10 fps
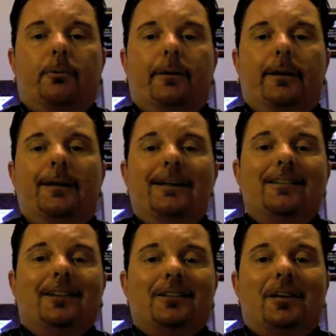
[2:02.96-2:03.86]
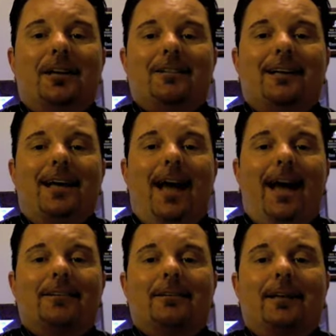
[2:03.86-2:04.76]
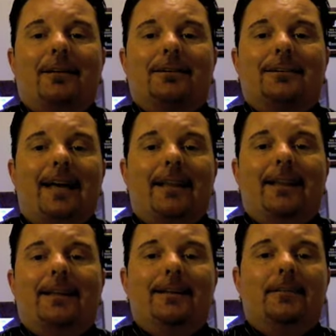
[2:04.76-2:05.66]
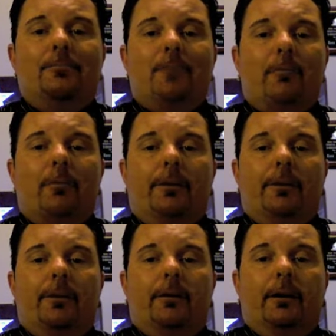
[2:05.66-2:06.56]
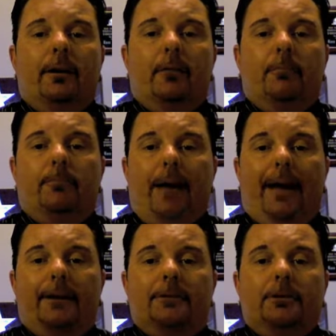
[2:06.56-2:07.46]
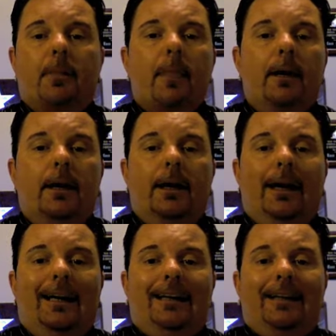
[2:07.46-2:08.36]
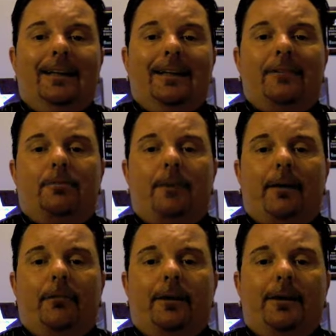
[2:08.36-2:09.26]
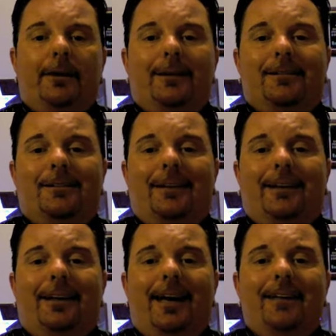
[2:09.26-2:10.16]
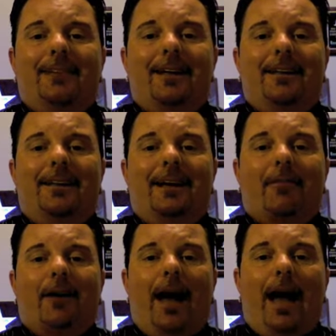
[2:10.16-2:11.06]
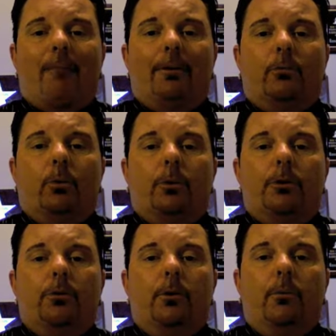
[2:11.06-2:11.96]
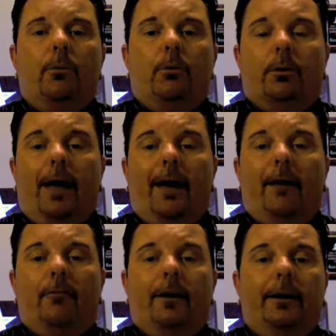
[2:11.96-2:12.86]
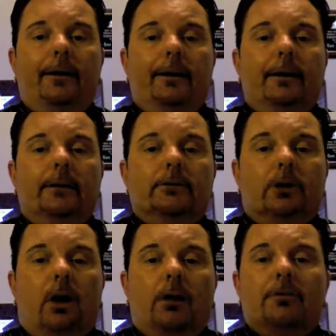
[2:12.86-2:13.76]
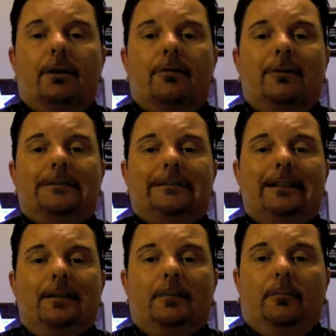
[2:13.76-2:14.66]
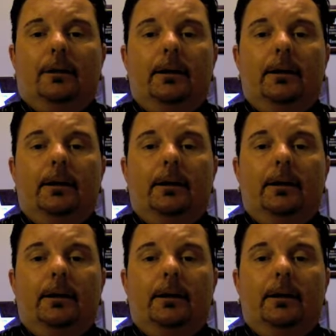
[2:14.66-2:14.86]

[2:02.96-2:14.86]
with it, such as an accidental death and dismemberment uh, package. This benefit is in case anything ever happened where you do, were to have a loss of a limb,